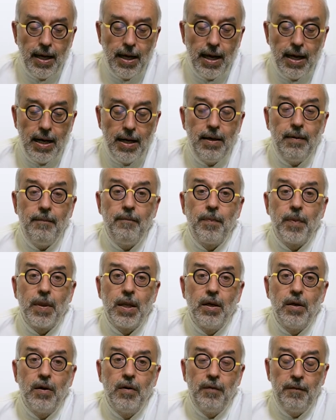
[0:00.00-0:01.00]
are
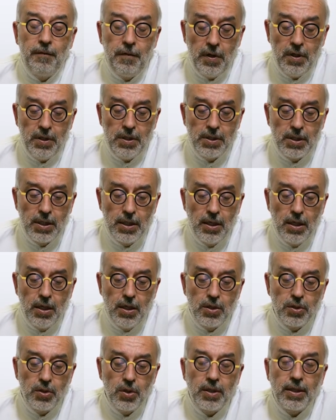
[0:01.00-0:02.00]
First,
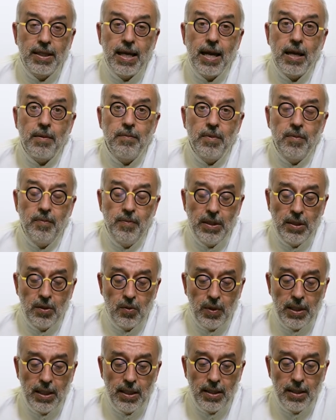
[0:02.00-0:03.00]
the time
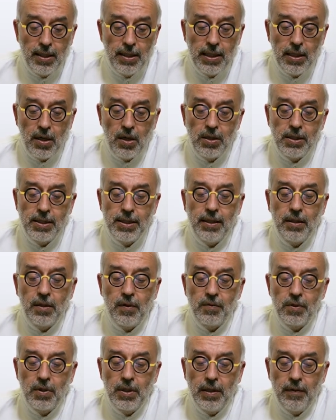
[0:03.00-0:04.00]
between the onset
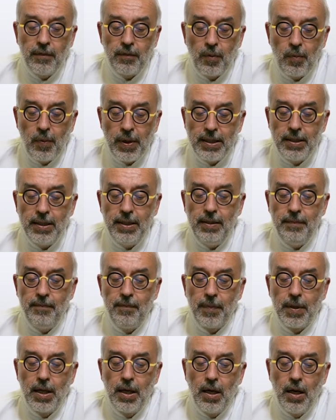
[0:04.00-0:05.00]
of the nephropathy
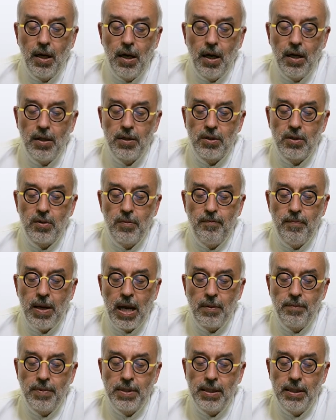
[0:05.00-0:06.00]
and the
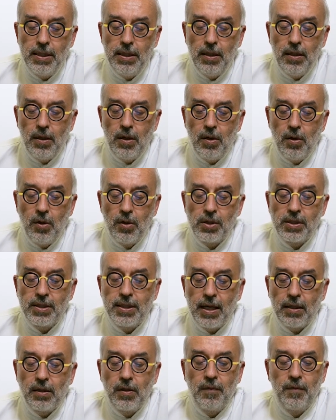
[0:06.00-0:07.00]
biopsy or
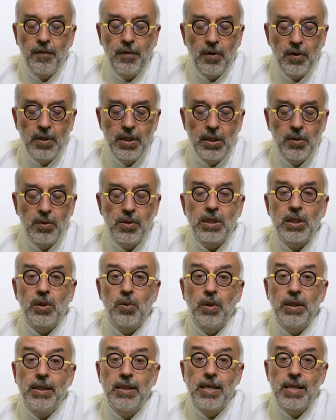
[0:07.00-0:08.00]
start of
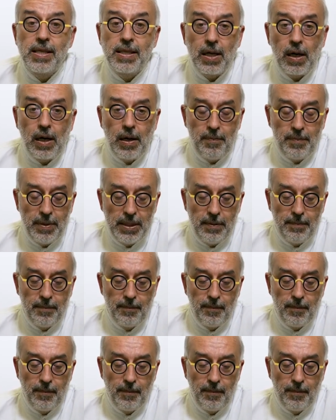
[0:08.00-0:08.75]
corticosteroid therapy.